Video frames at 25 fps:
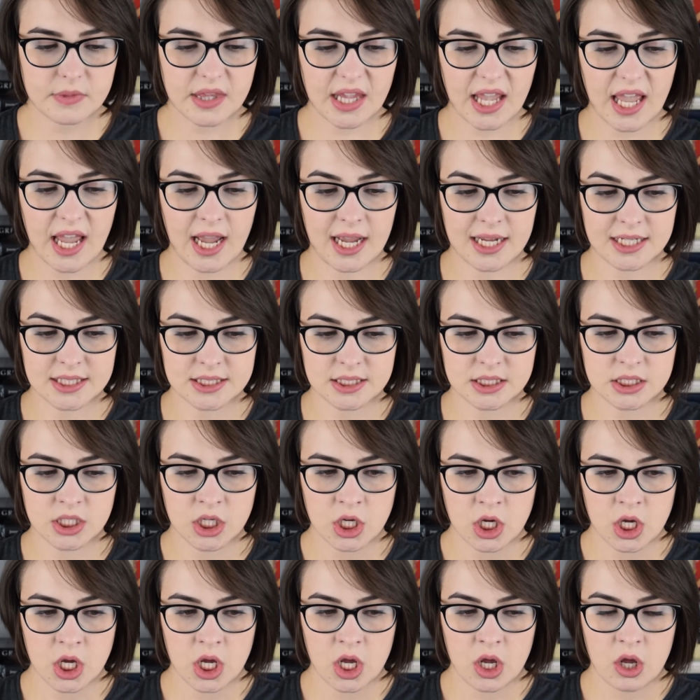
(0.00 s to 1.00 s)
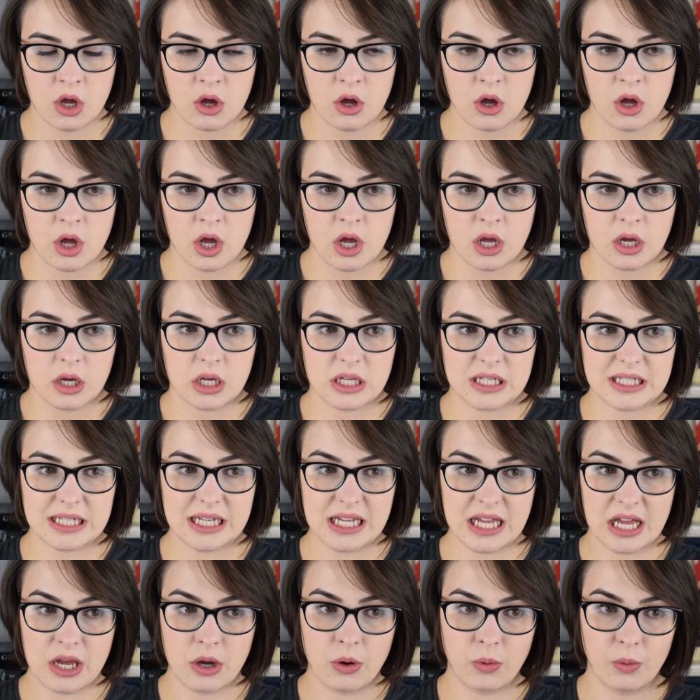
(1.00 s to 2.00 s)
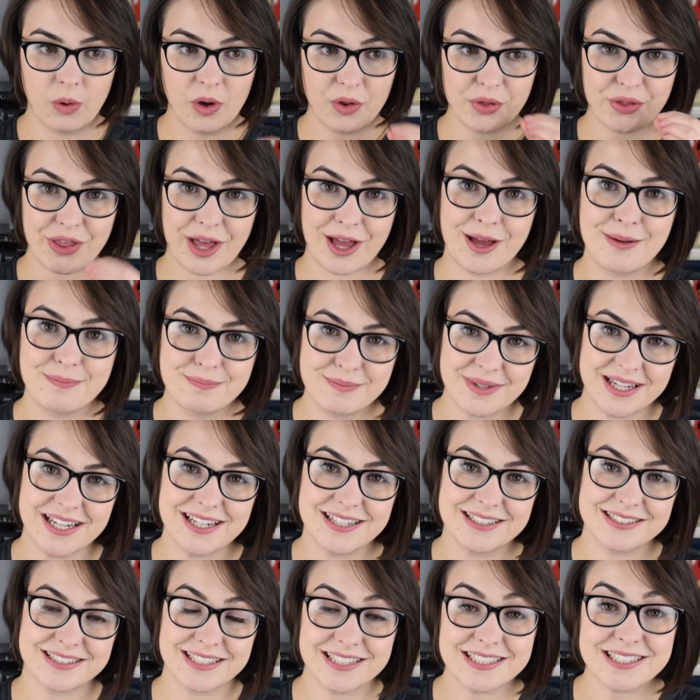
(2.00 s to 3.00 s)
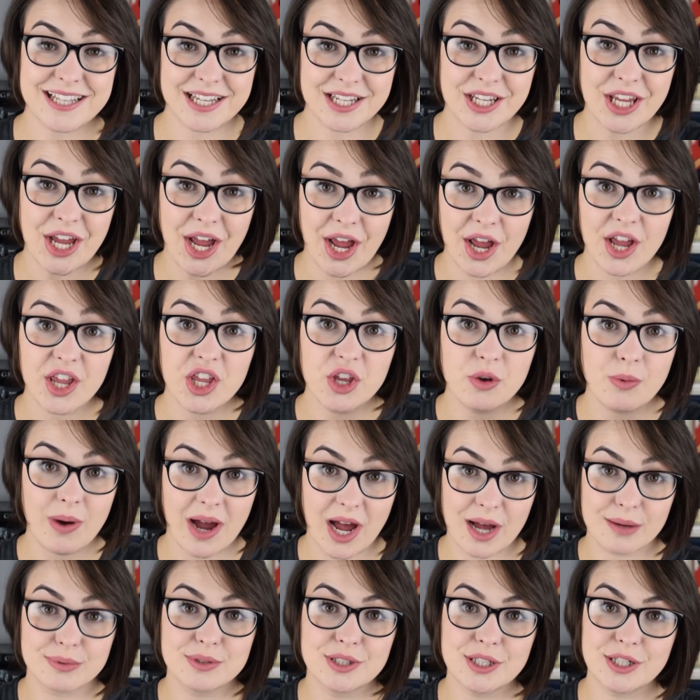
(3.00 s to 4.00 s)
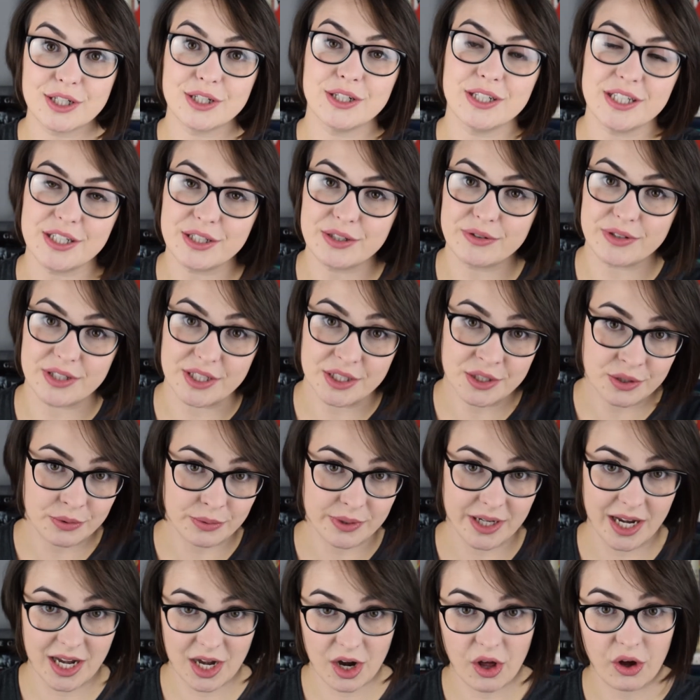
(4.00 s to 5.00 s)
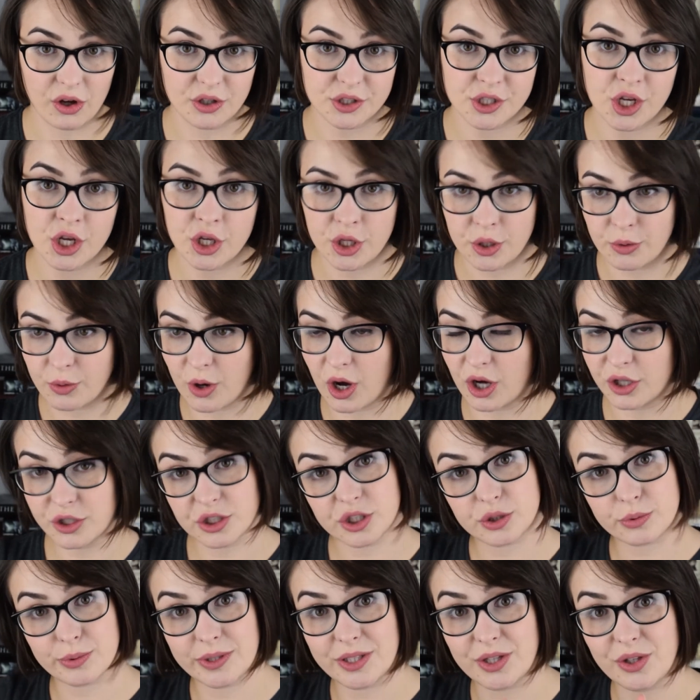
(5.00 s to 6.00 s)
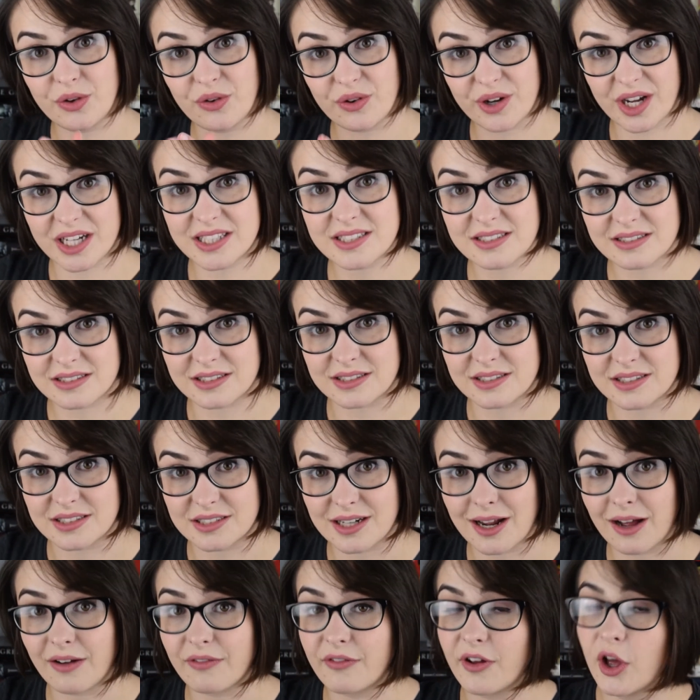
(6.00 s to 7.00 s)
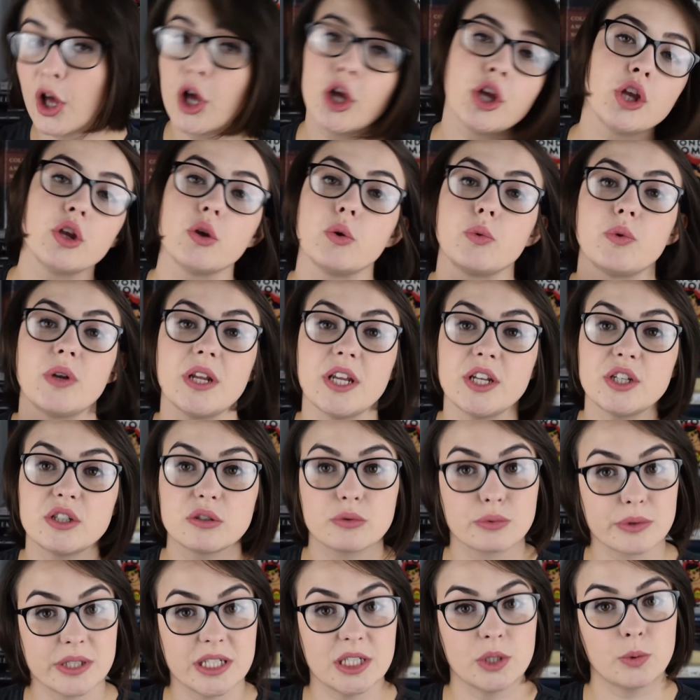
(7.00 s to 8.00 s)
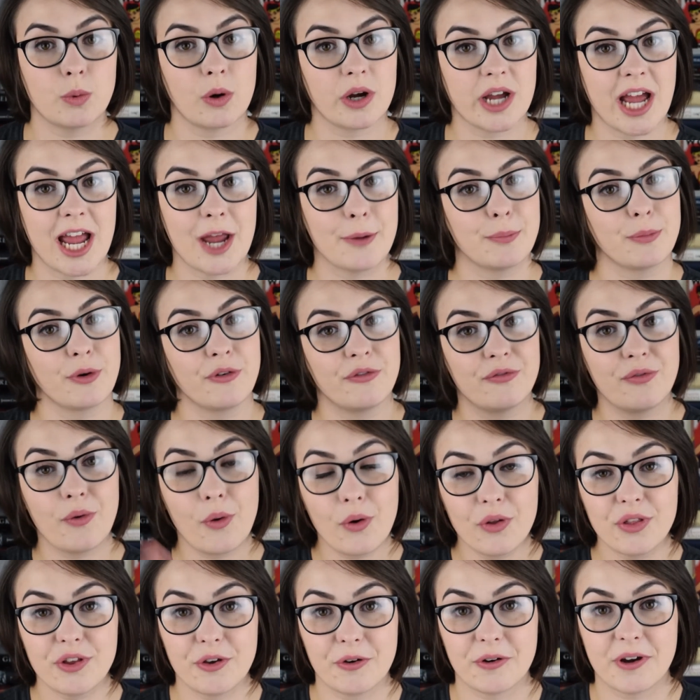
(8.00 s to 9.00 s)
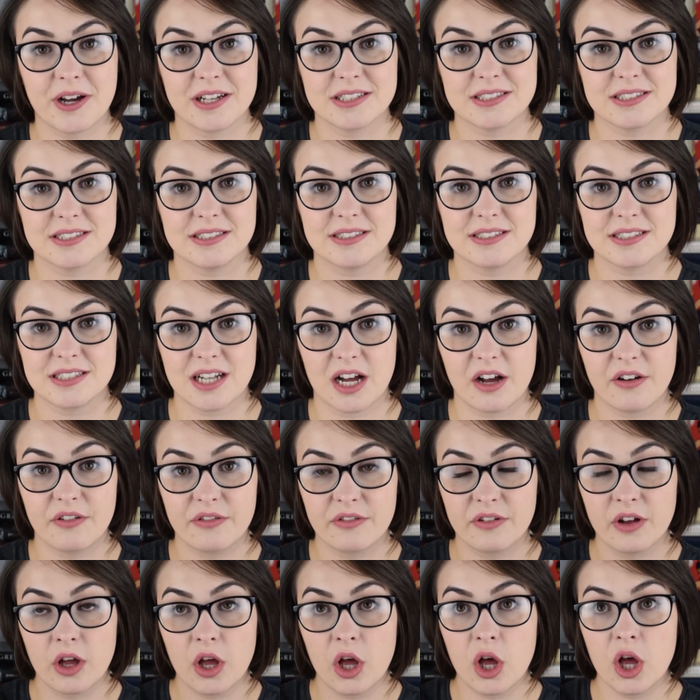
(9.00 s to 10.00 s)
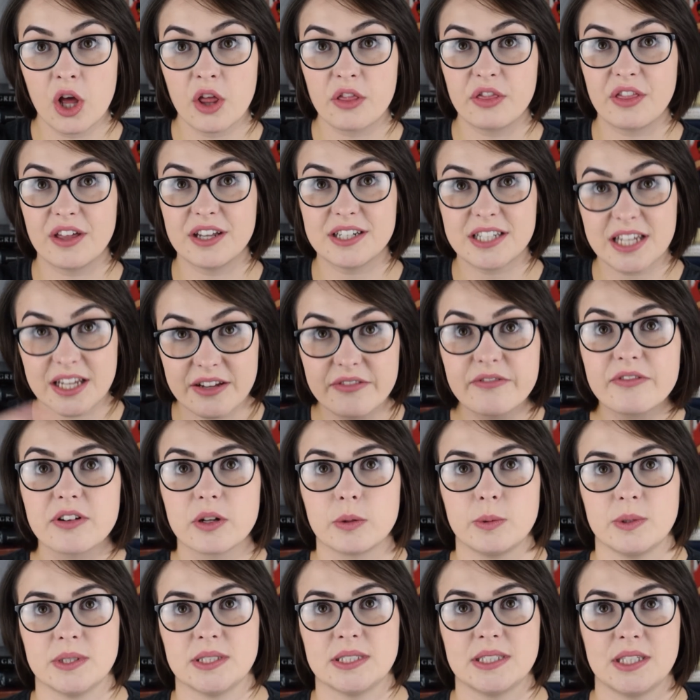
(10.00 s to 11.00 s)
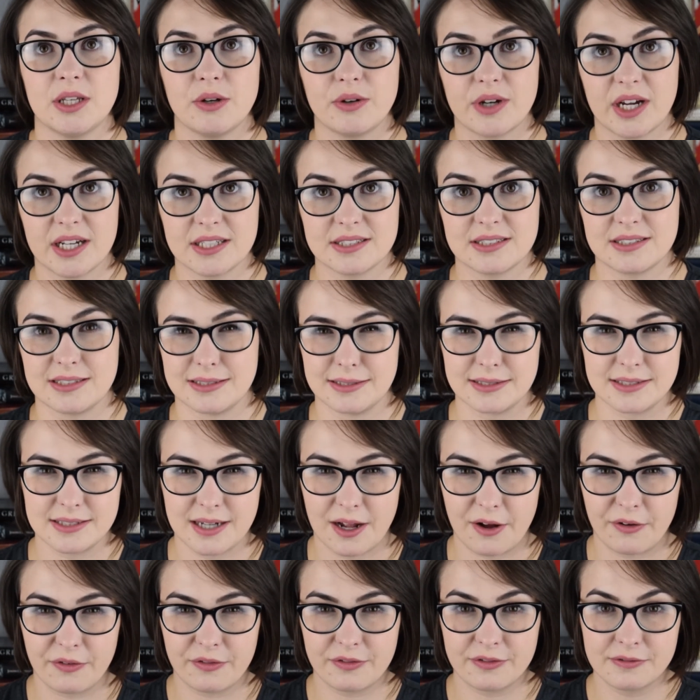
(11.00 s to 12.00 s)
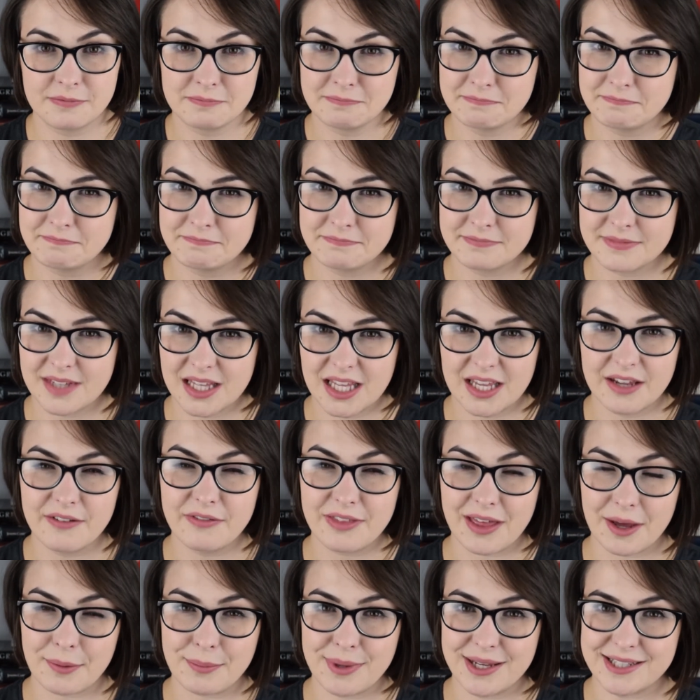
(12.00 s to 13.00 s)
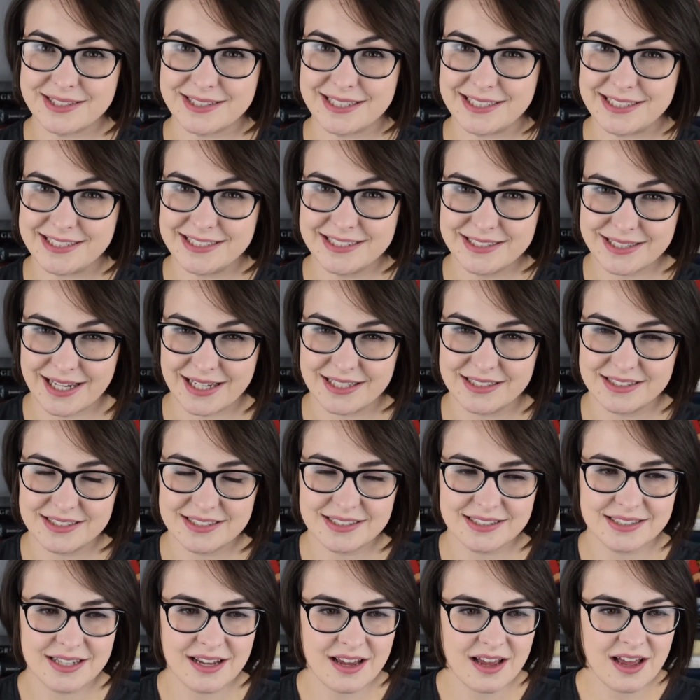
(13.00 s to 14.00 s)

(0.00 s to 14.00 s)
And what that means is that, yeah, you need to read a lot. You can't just read the Augustan stuff, you need to read what came before the Augustan stuff that influenced the Augustan stuff, if that makes any sense.